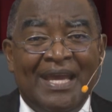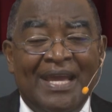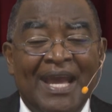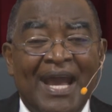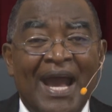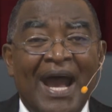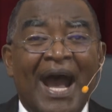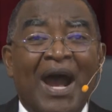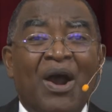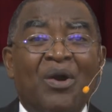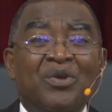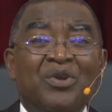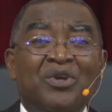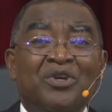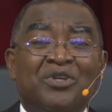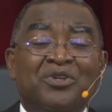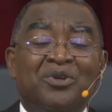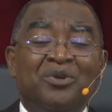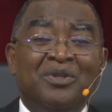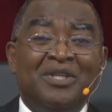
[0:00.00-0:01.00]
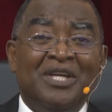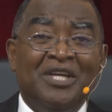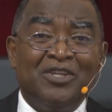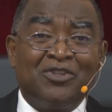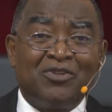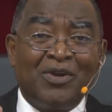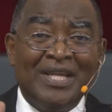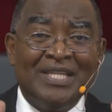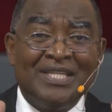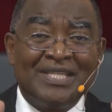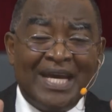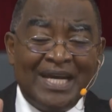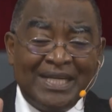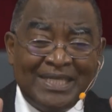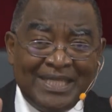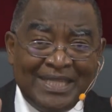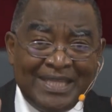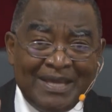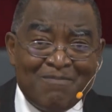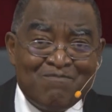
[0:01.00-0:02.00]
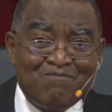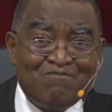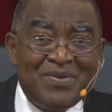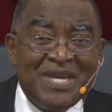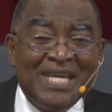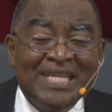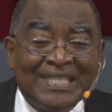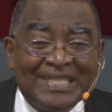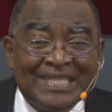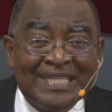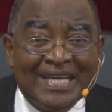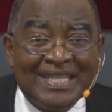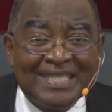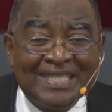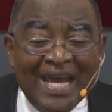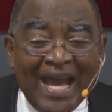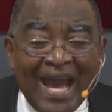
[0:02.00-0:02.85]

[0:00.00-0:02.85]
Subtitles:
how you should transact the business,